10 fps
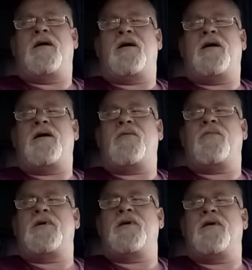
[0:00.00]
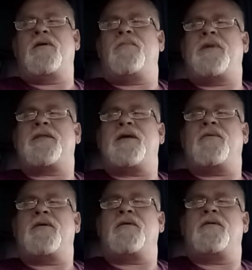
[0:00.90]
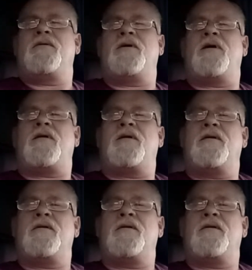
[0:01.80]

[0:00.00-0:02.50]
I wouldn't know about that one, Hoot Owl.